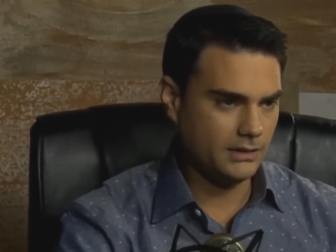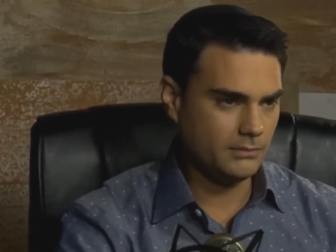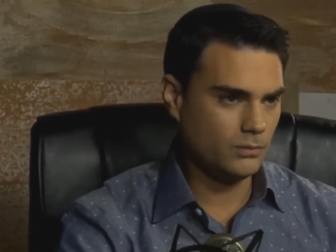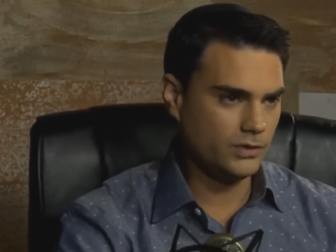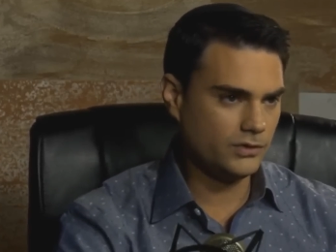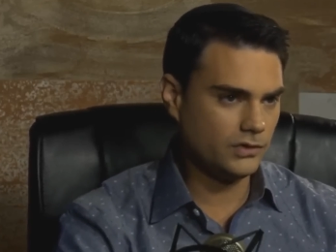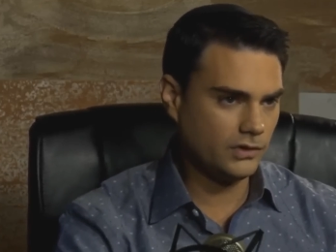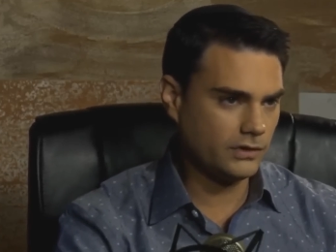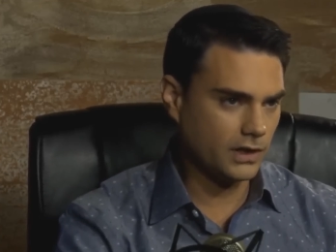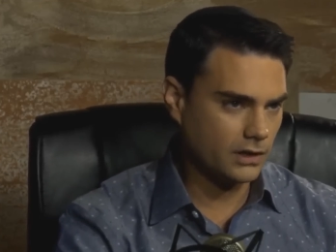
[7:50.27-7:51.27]
And we
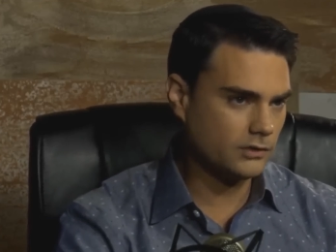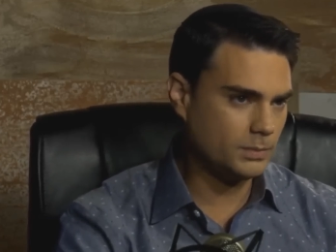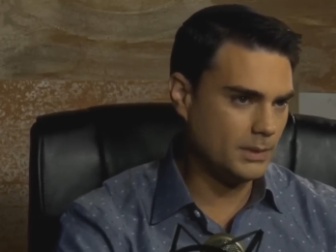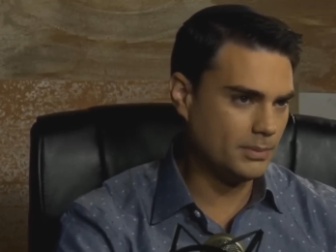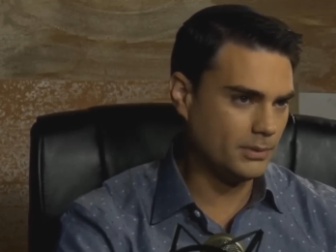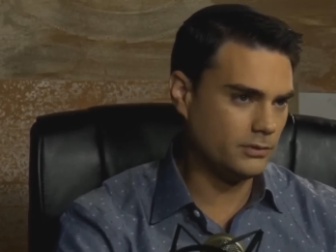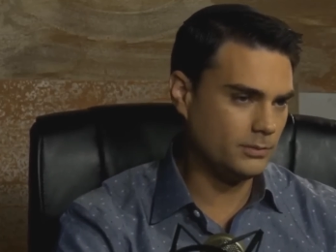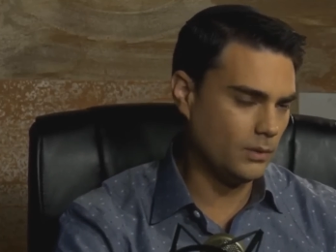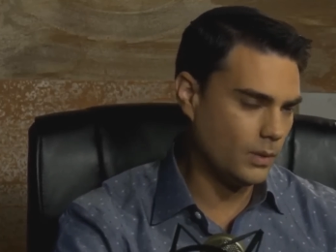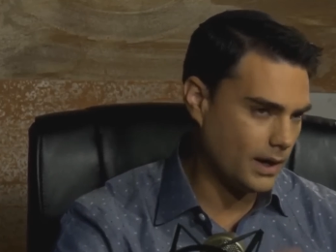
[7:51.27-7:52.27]
should just encourage people
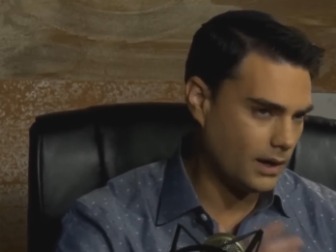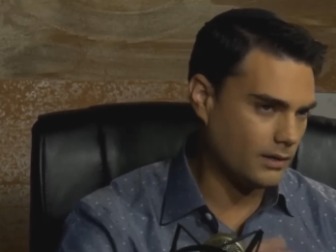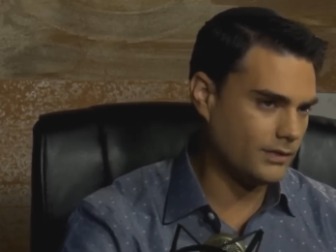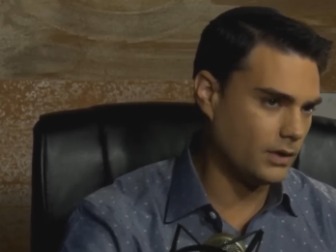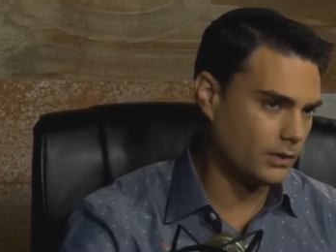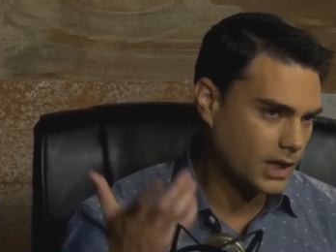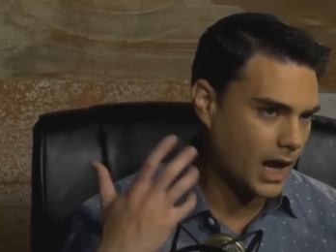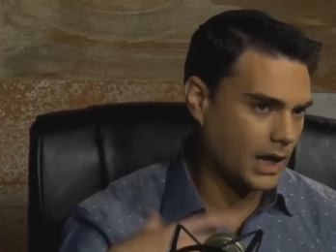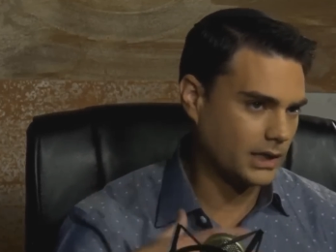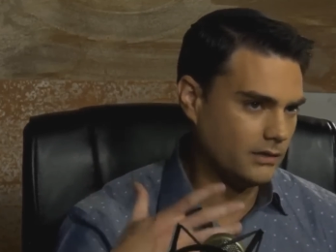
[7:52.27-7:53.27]
to be aware of their
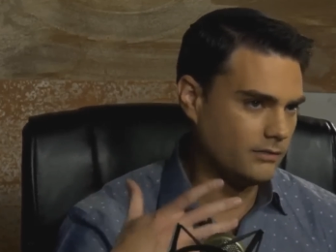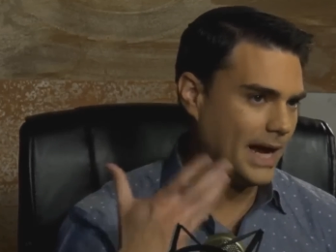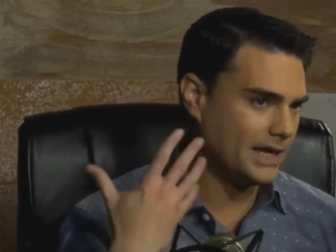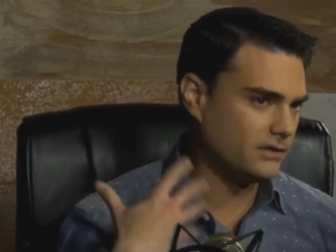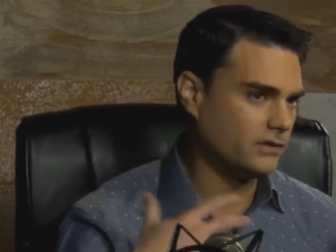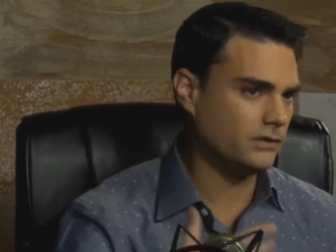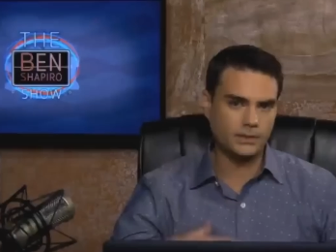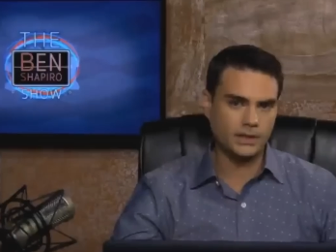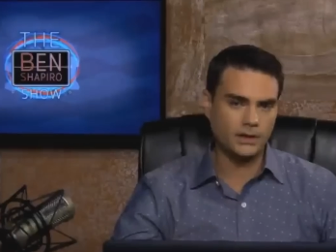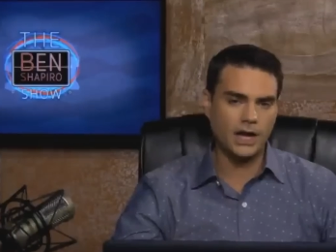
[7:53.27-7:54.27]
own cognitive
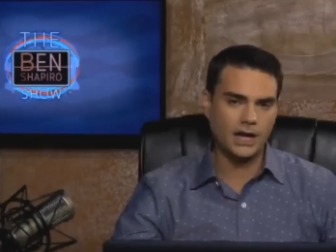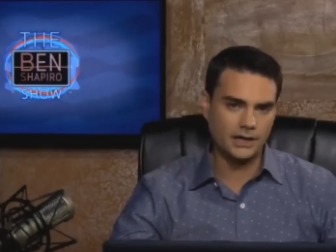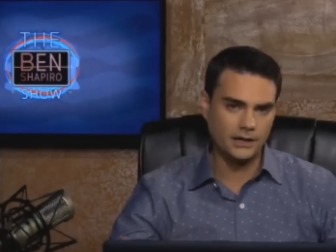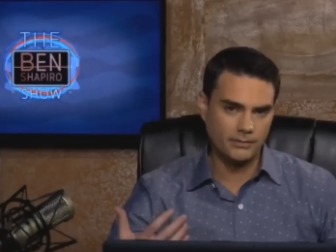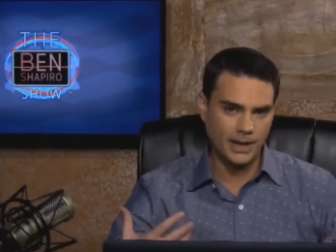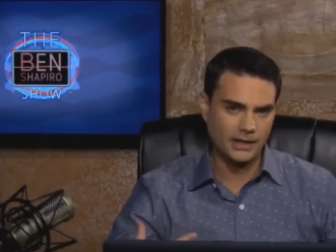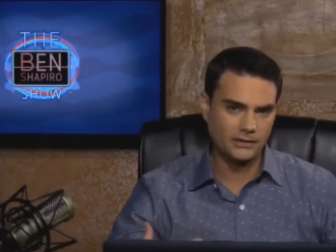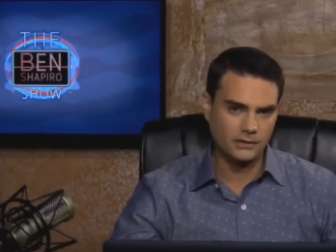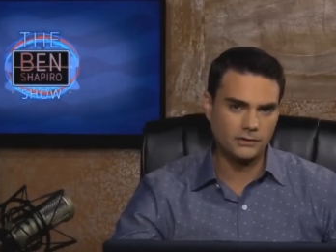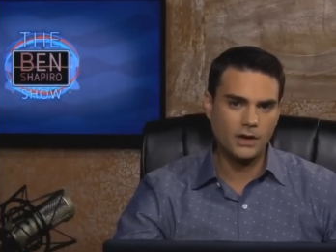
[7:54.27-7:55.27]
biases, what they call cognitive
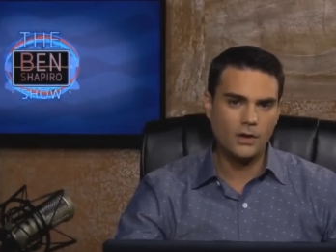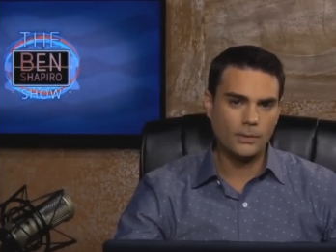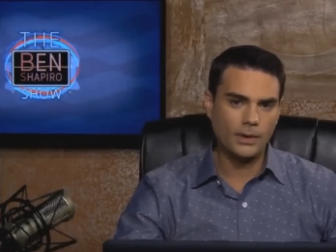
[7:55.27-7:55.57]
biases.